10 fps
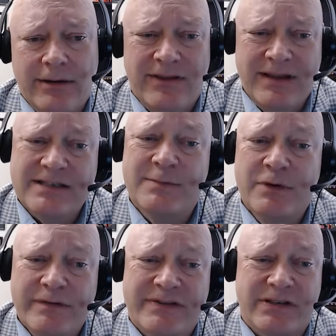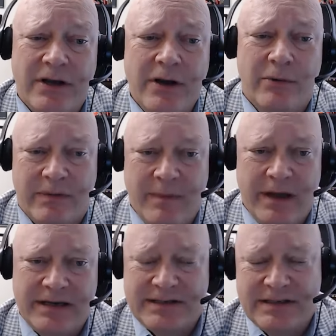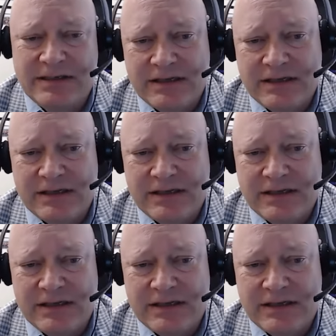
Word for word: Things move slow with medicine.